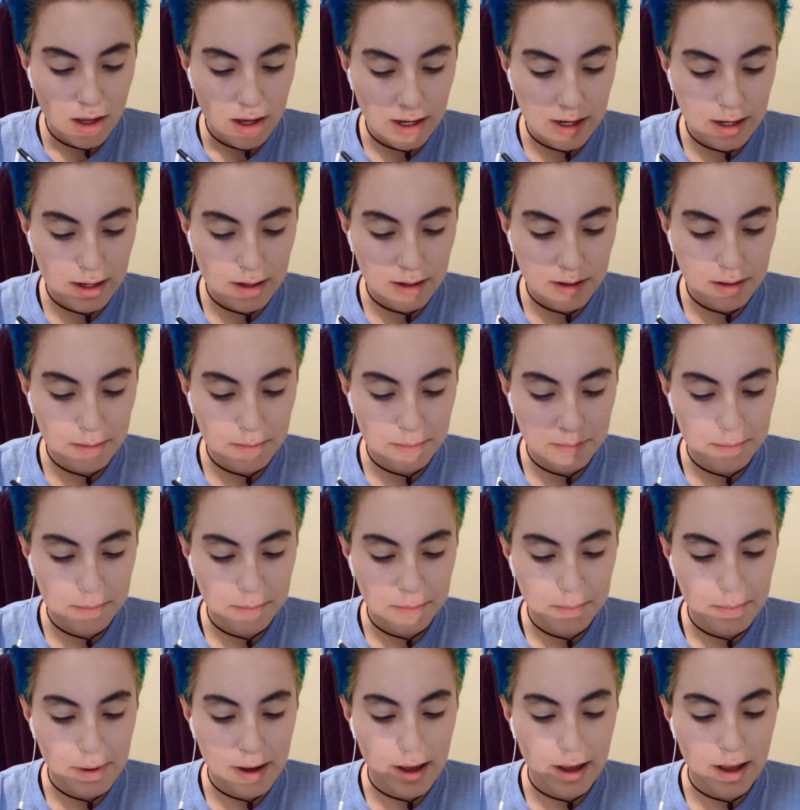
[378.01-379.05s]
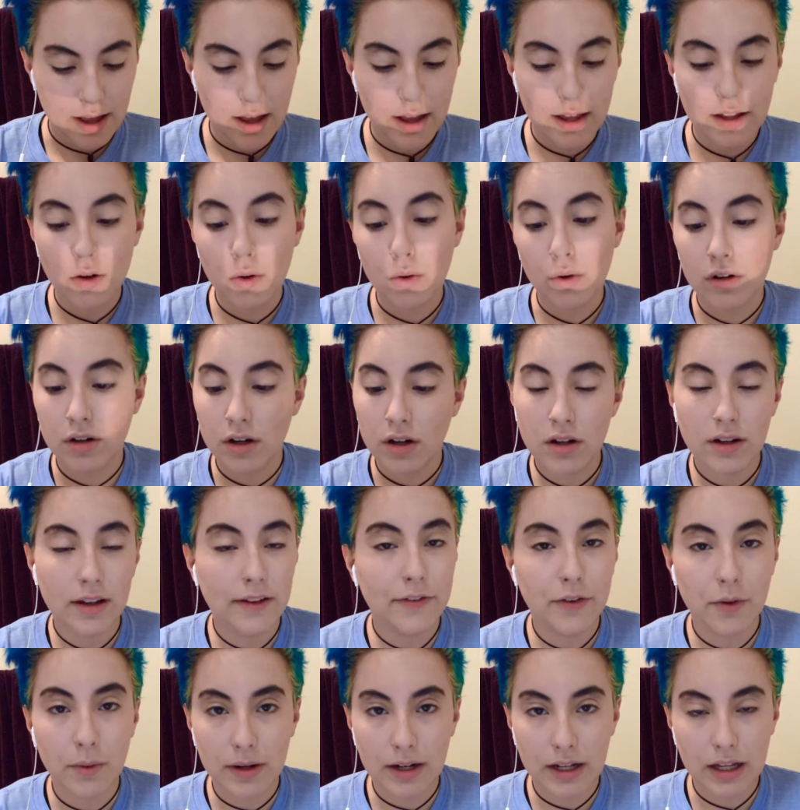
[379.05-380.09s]
or
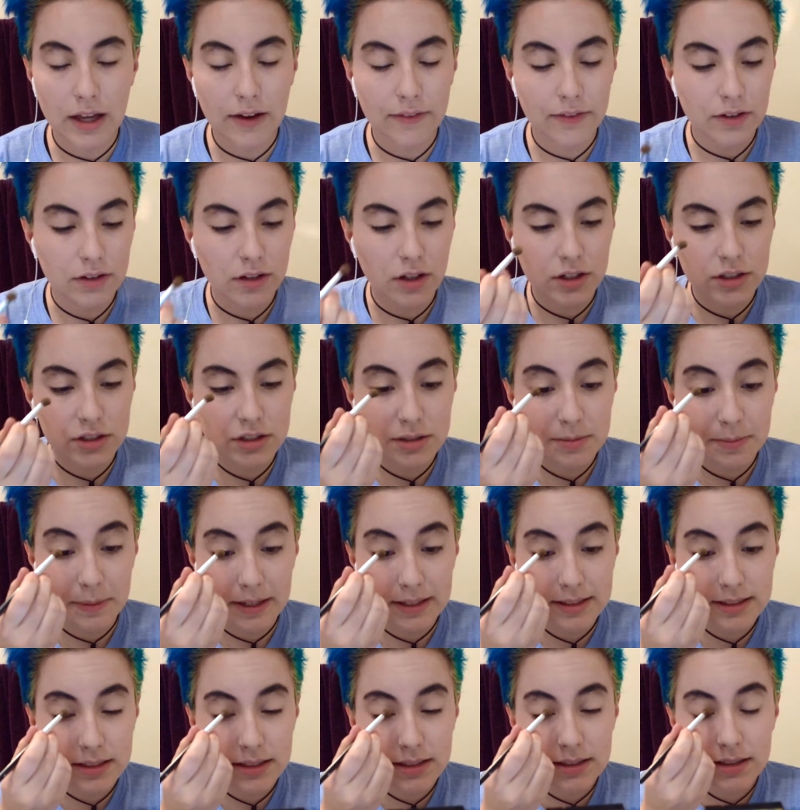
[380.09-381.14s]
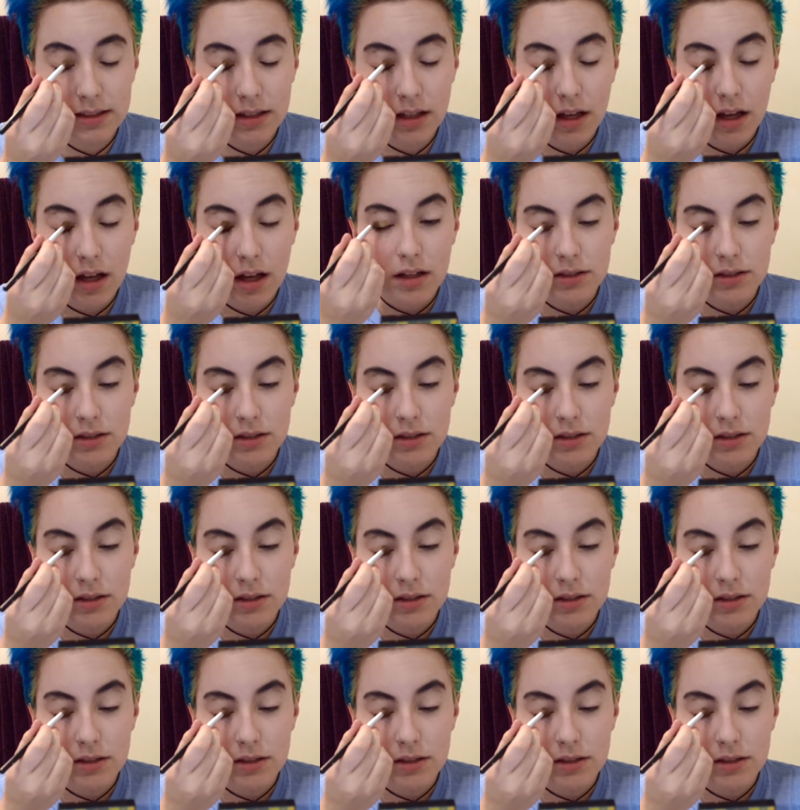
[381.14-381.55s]
if you want to cover large spaces.